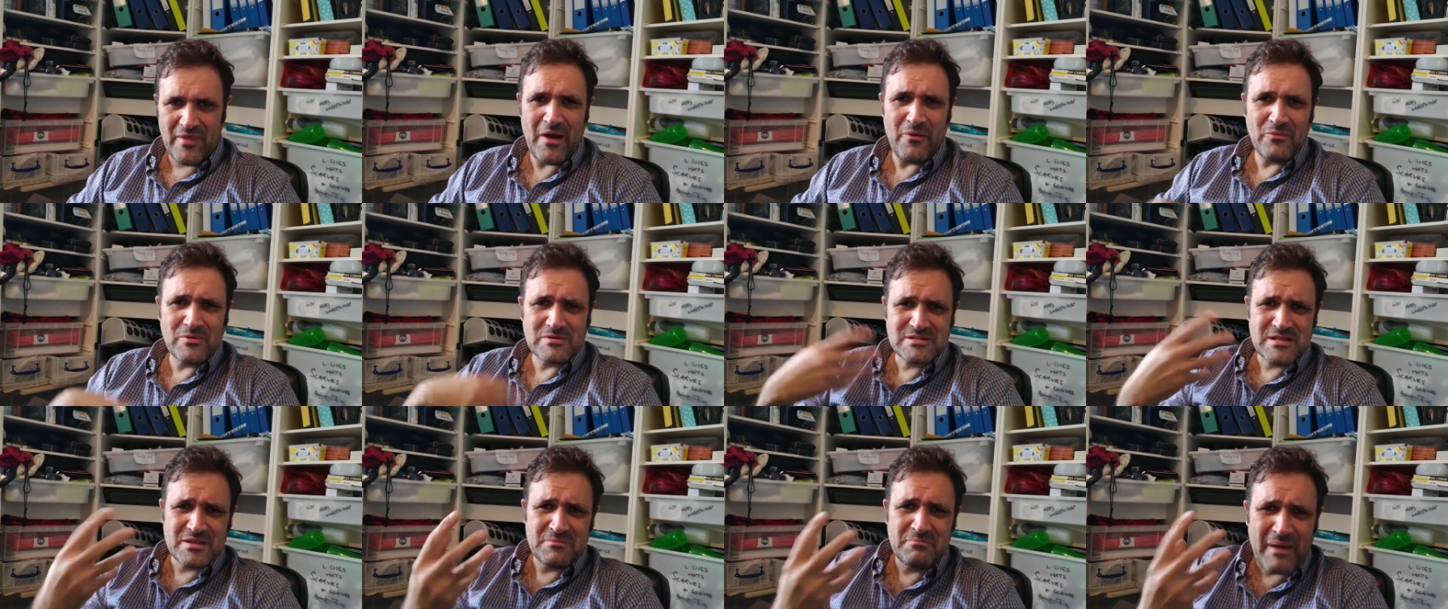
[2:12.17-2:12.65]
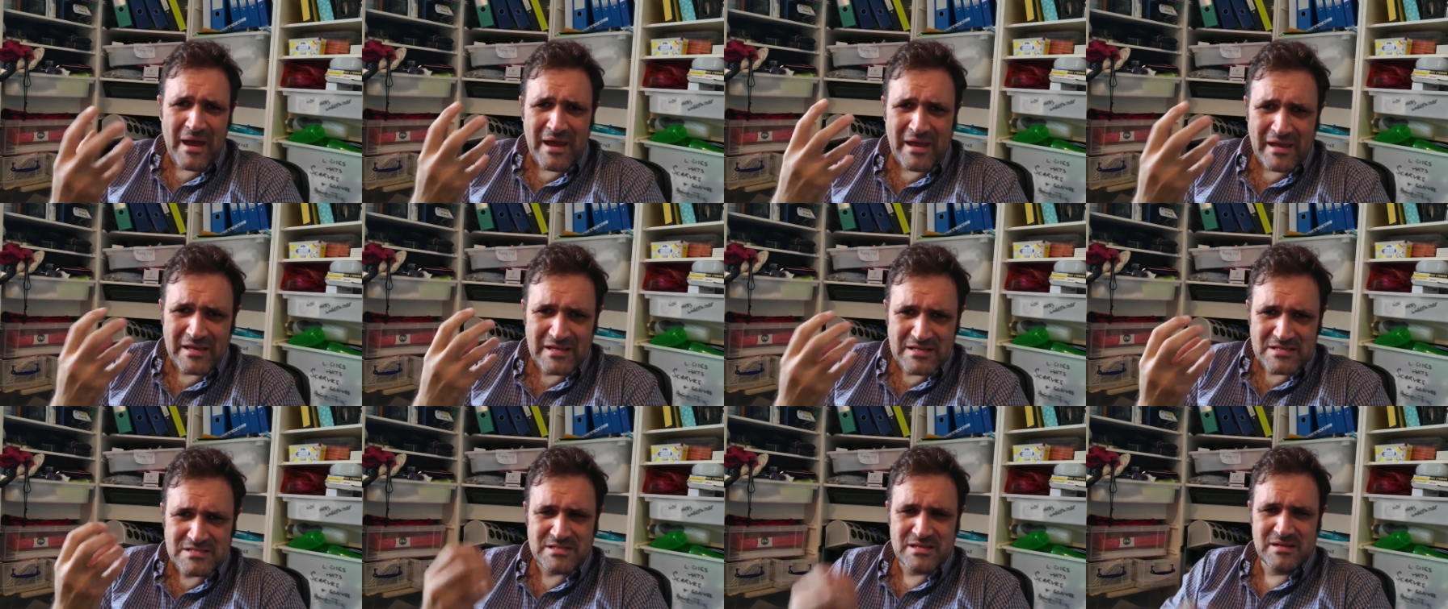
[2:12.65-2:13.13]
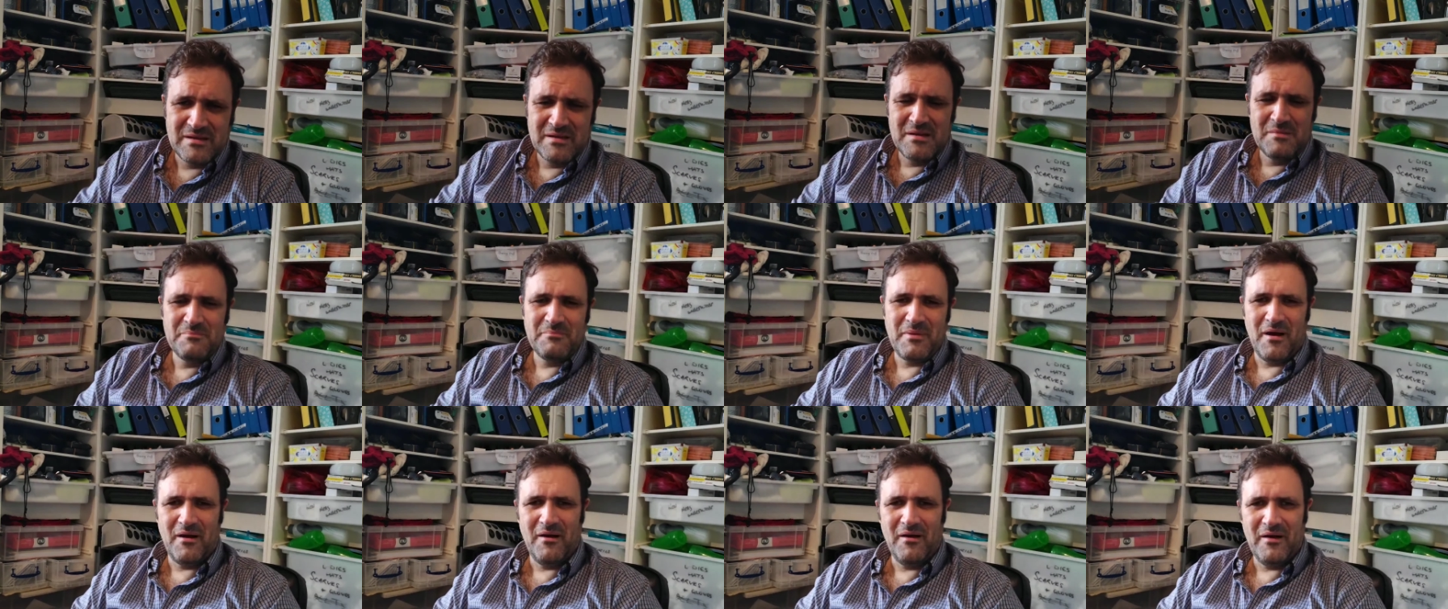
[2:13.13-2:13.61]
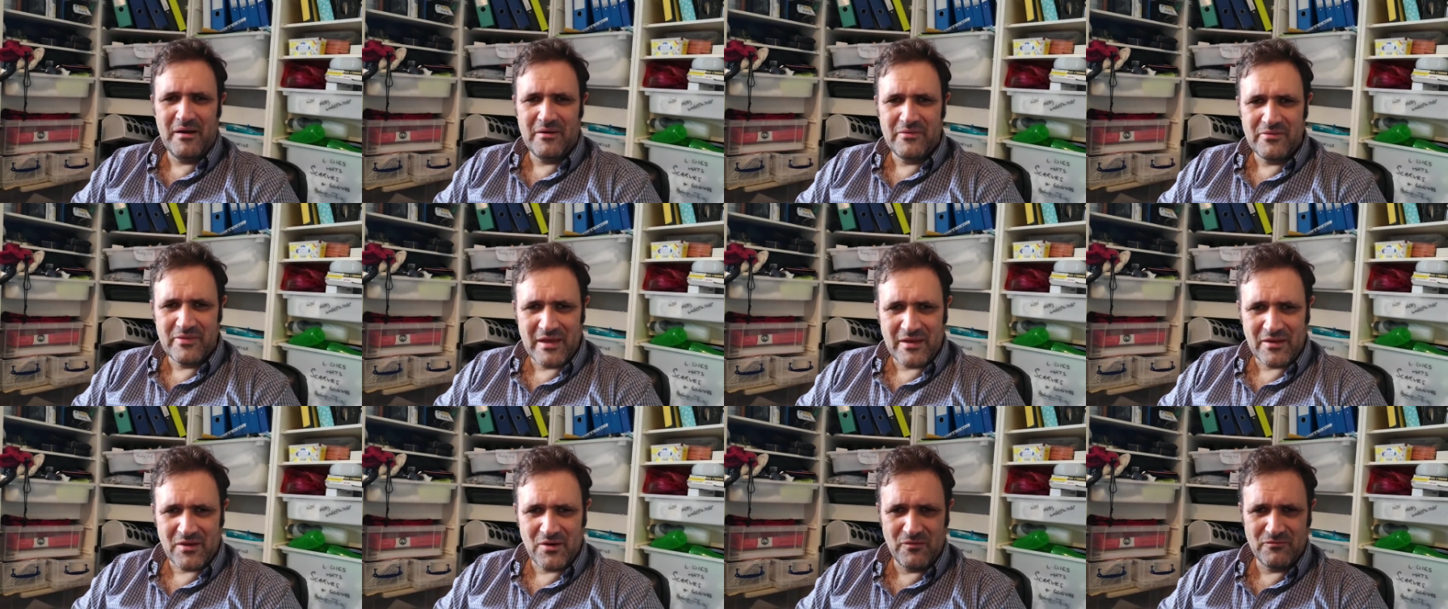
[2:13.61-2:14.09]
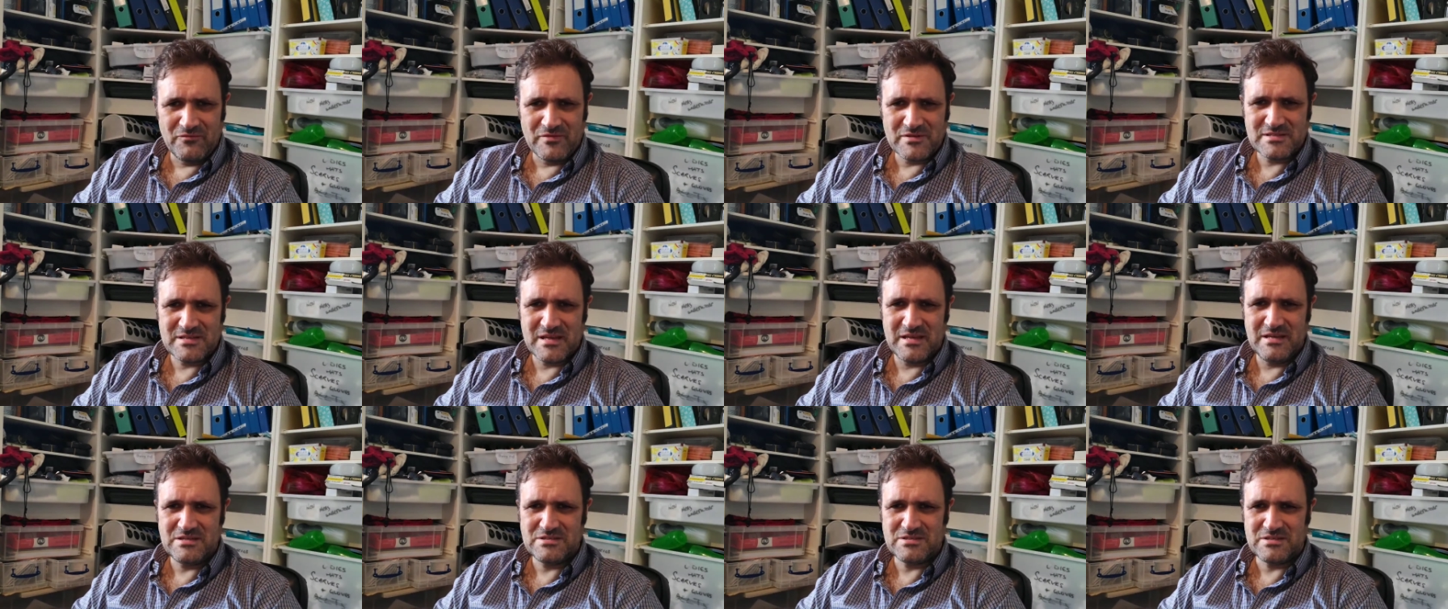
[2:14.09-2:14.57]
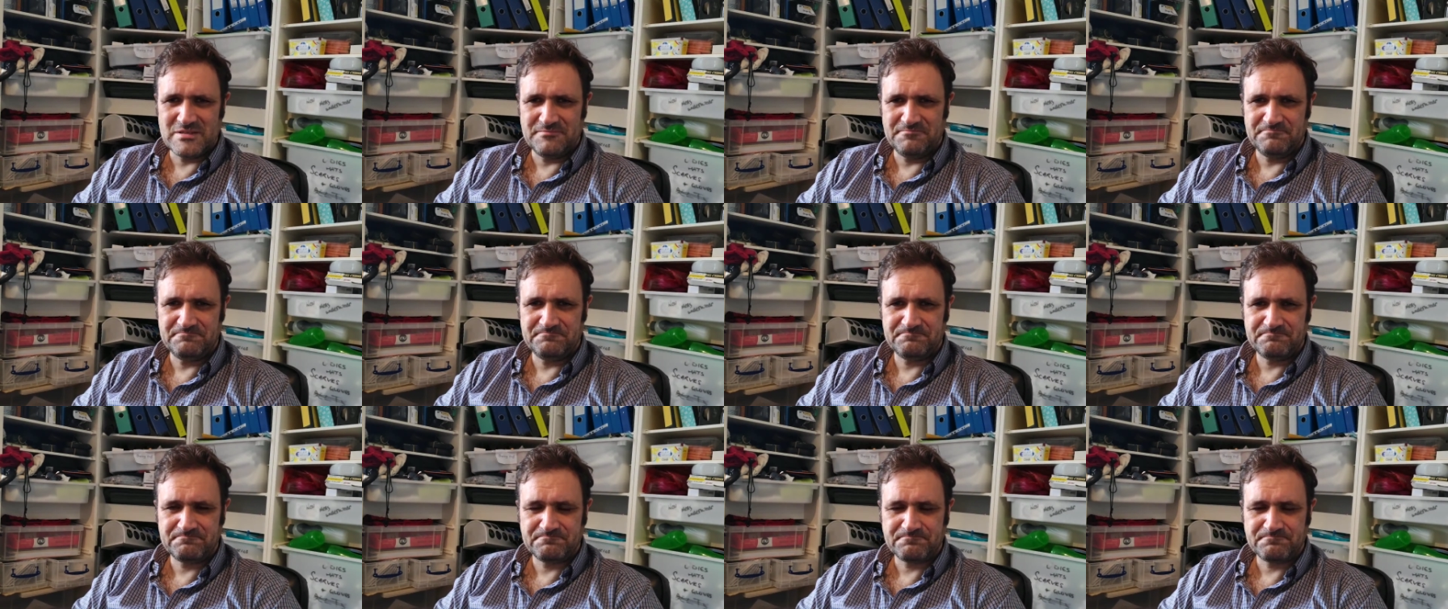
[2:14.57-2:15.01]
That was the baggage behind that conversation.